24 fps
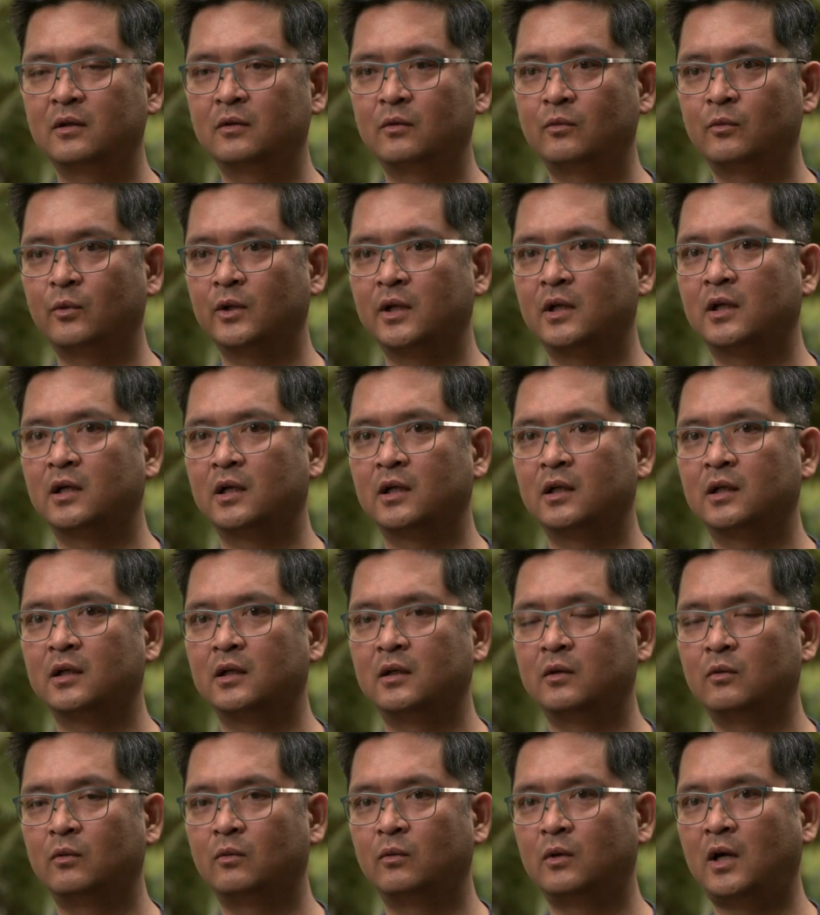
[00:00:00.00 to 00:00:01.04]
We are
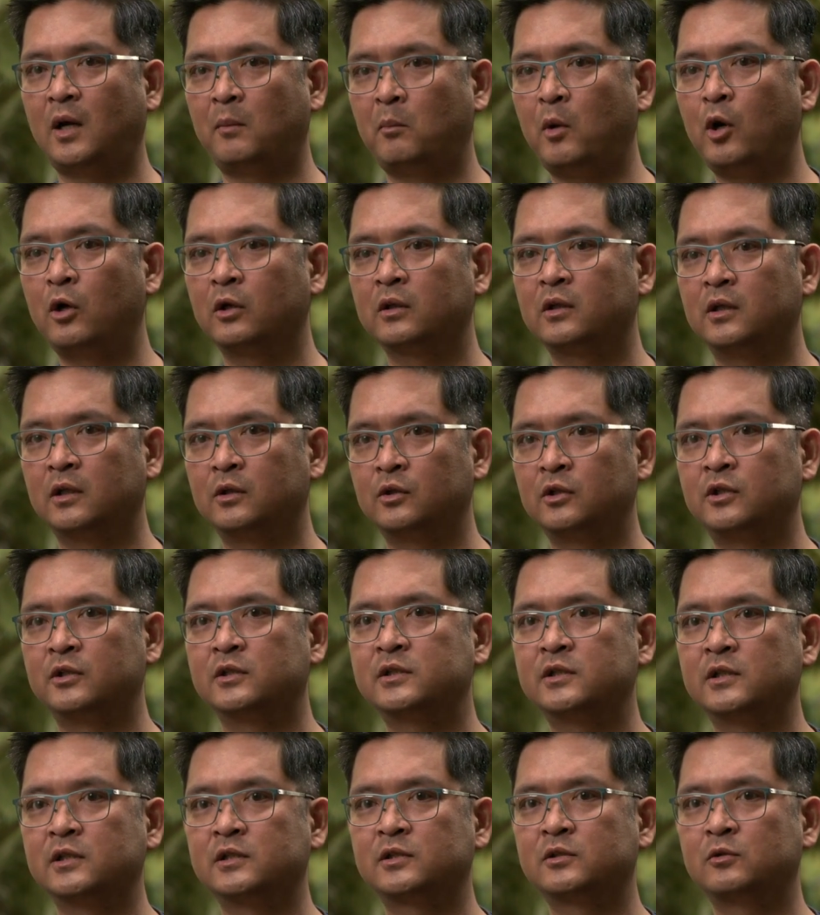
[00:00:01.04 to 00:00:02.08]
among the
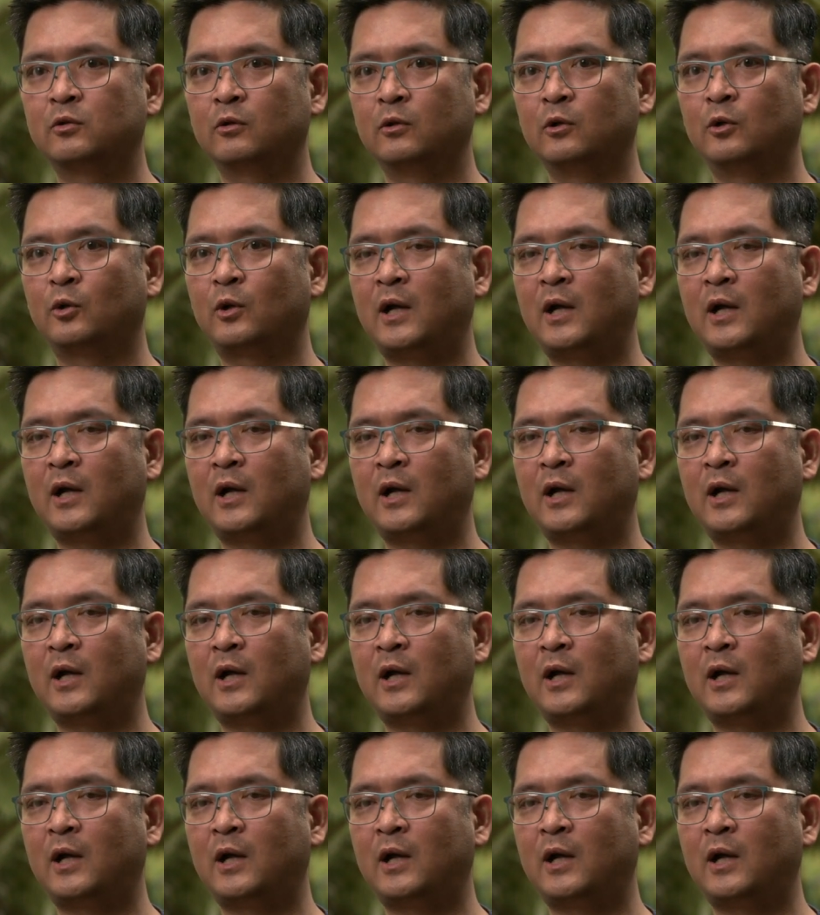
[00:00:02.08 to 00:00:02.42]
nurses who look